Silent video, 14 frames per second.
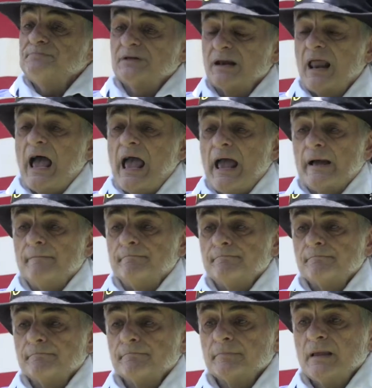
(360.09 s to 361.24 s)
to land.
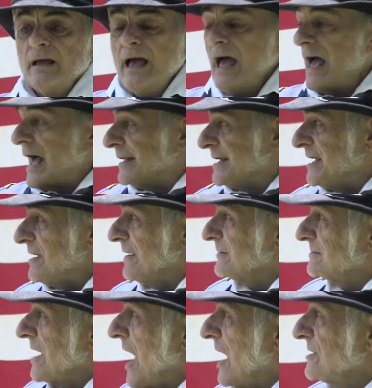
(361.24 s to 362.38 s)
And here,
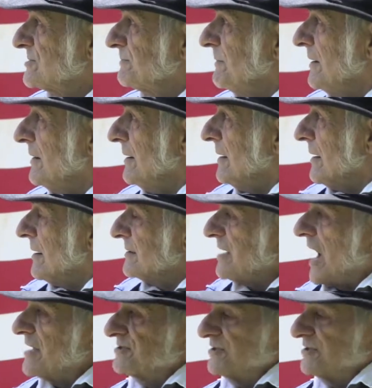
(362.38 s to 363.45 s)
Todd's